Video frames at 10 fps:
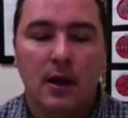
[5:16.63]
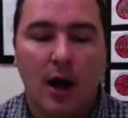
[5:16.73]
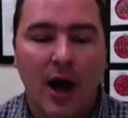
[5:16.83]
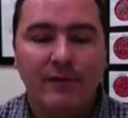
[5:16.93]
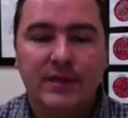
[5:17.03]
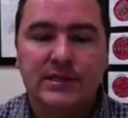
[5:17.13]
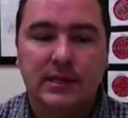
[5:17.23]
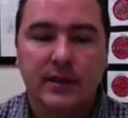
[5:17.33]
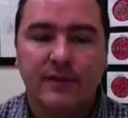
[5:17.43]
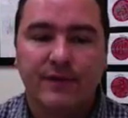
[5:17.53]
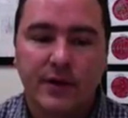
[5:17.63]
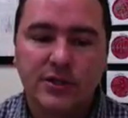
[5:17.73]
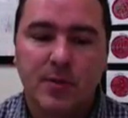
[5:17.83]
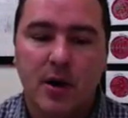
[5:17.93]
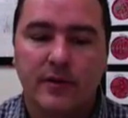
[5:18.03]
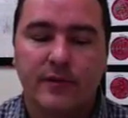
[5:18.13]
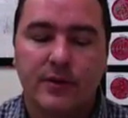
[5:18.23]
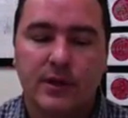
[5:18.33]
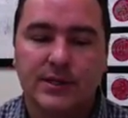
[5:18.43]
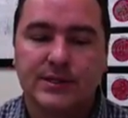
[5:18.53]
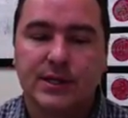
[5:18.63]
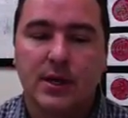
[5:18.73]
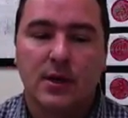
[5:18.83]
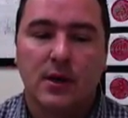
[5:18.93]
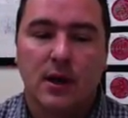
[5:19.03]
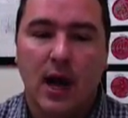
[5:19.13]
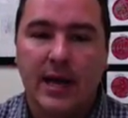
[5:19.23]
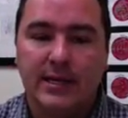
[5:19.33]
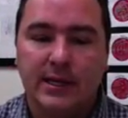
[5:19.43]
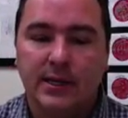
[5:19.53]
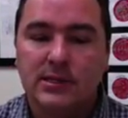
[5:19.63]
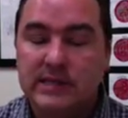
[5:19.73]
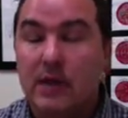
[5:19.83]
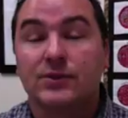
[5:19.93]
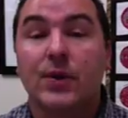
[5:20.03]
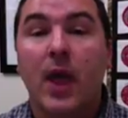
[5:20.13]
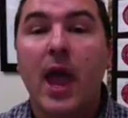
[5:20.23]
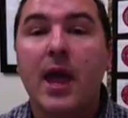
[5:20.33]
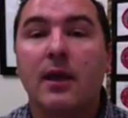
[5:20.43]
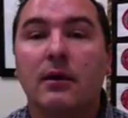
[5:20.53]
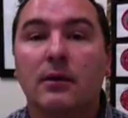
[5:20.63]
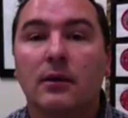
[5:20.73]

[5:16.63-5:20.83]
Obviously, the first part of this idea sounds okay,